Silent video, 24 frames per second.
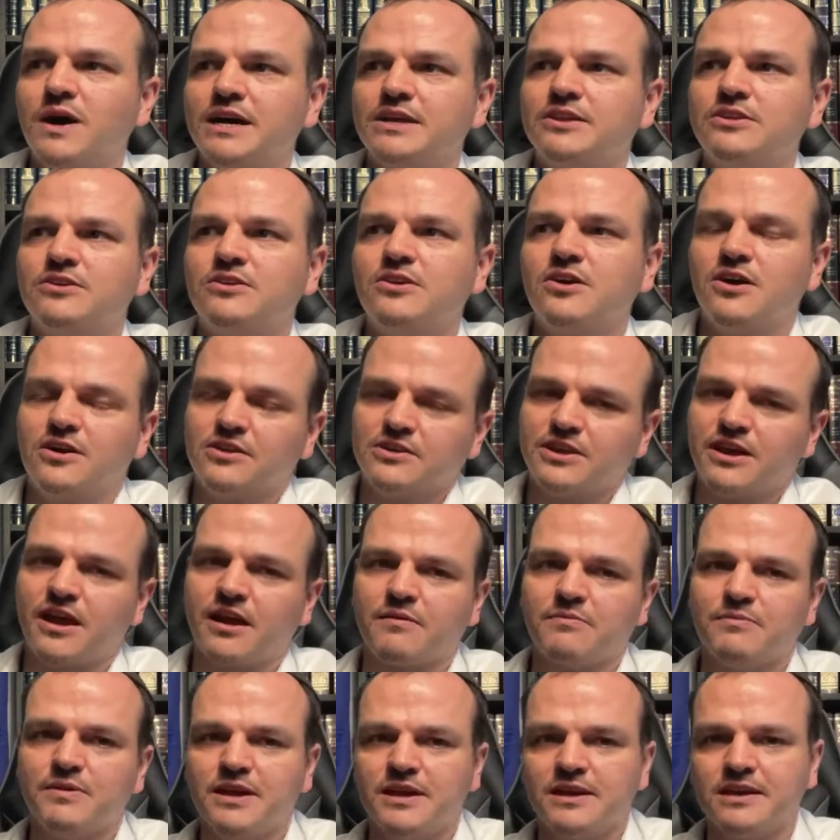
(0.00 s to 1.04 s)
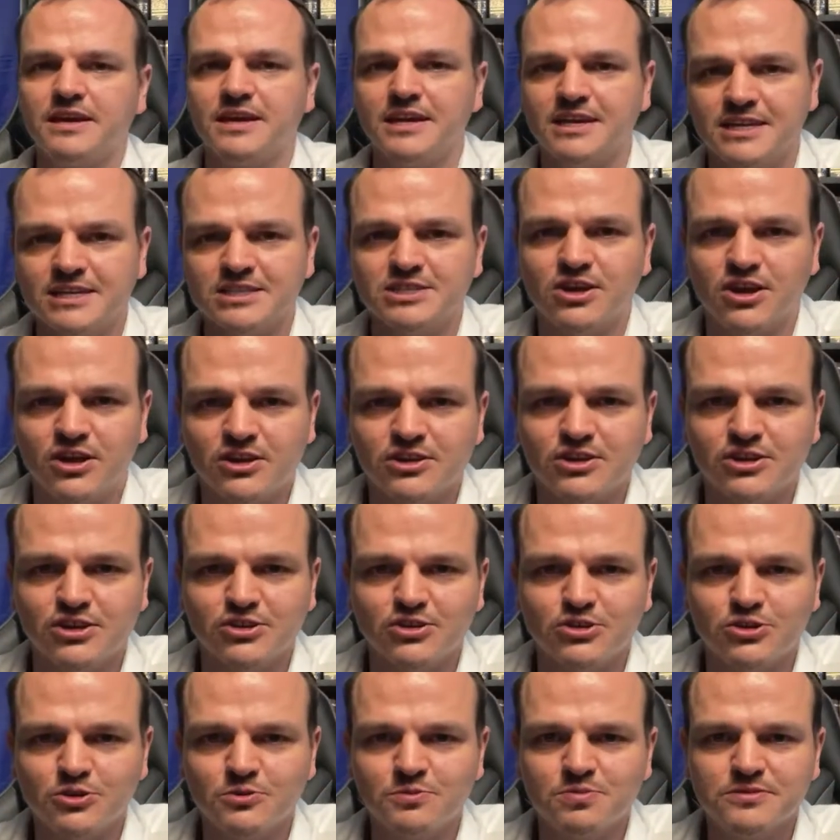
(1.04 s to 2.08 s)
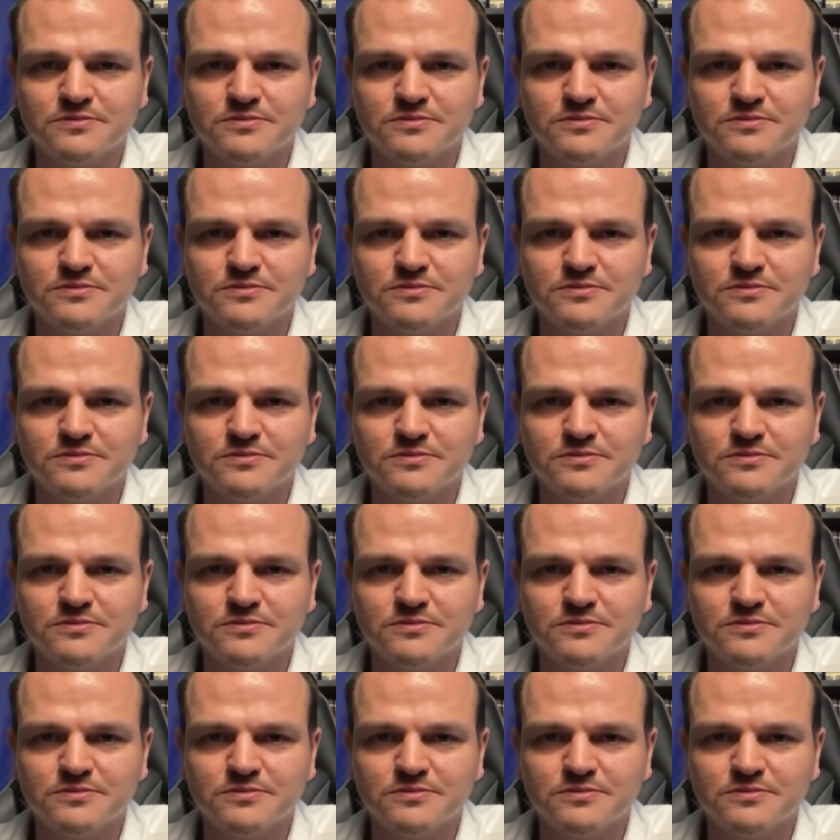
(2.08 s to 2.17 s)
to contact me is on YouTube.